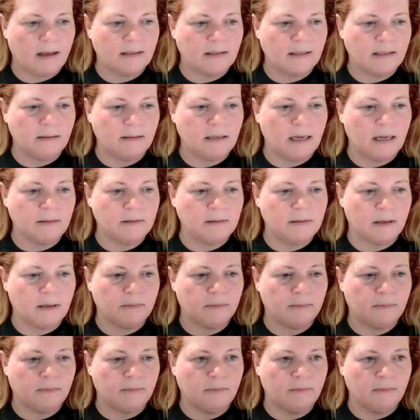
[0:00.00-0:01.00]
Sometimes
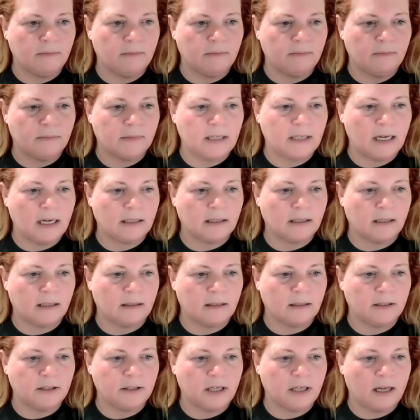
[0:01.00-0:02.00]
I'm
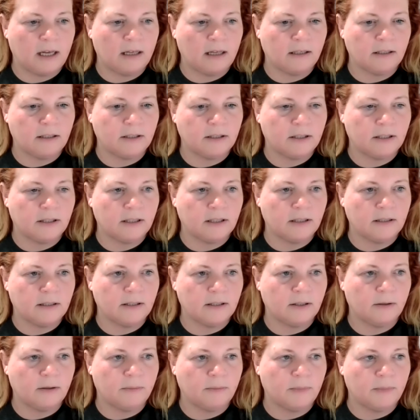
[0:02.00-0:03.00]
technically challenged,
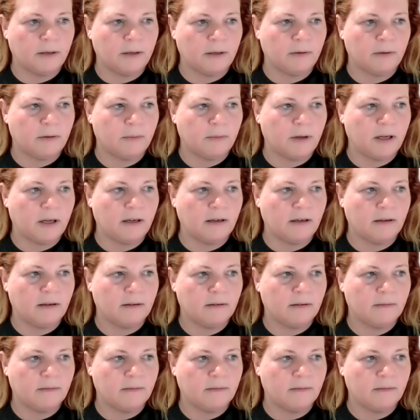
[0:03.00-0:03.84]
so bear with me.